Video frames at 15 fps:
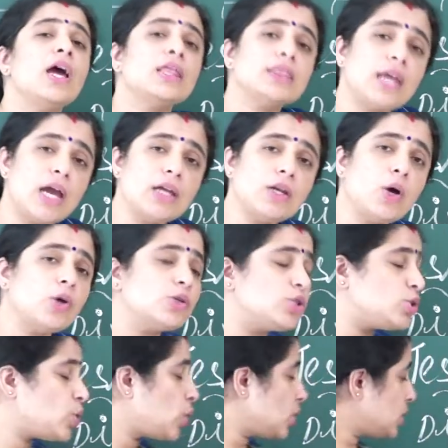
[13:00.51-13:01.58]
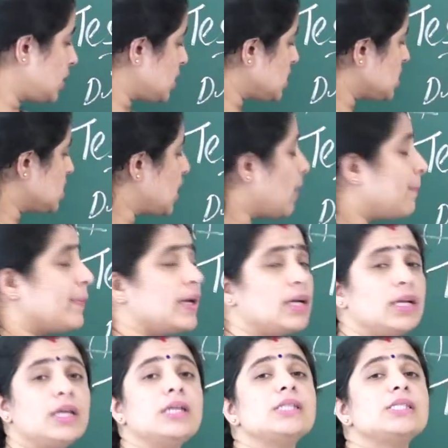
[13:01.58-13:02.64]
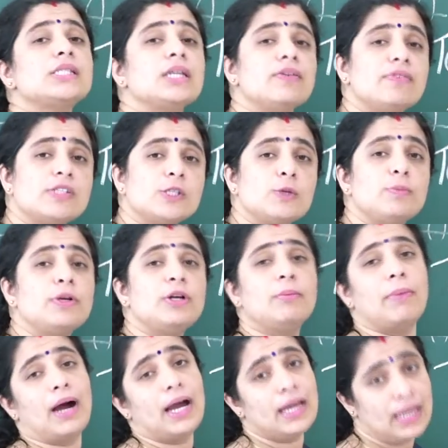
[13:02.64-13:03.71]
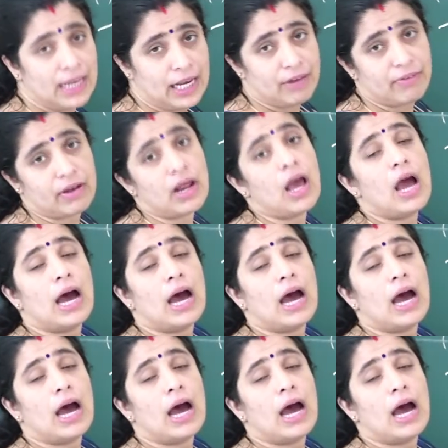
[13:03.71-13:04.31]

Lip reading: then also this number is divisible by 11.